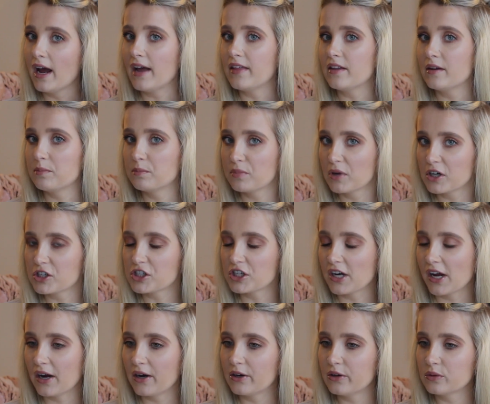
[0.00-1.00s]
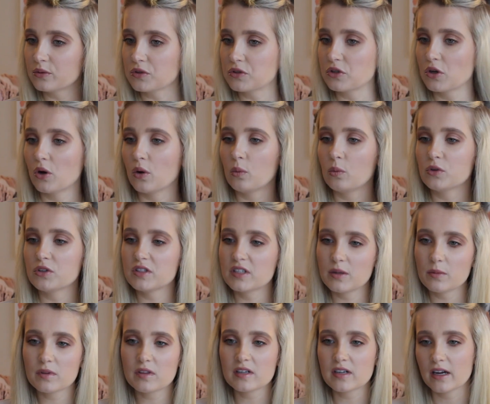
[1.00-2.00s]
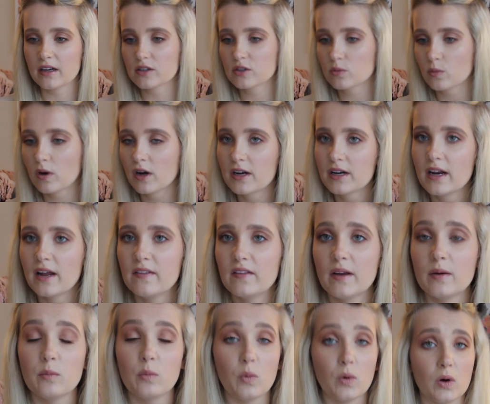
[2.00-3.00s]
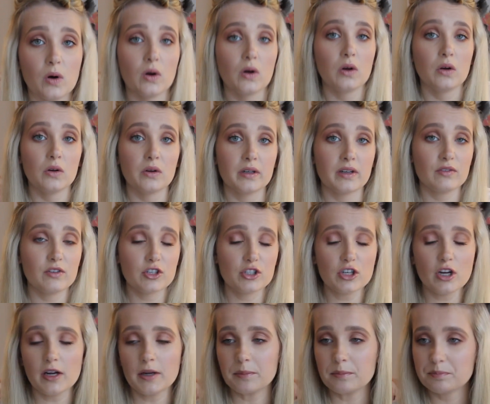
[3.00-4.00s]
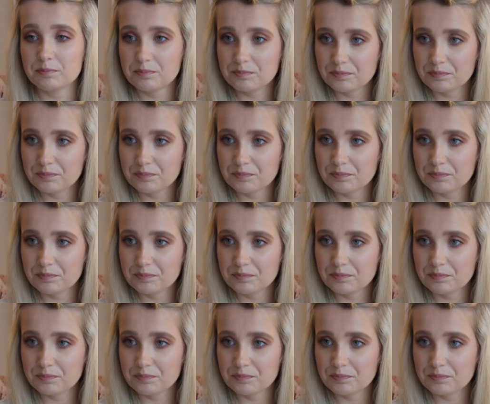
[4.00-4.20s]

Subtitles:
and then brush it out. So we'll see with the next one and then we'll give it a shot.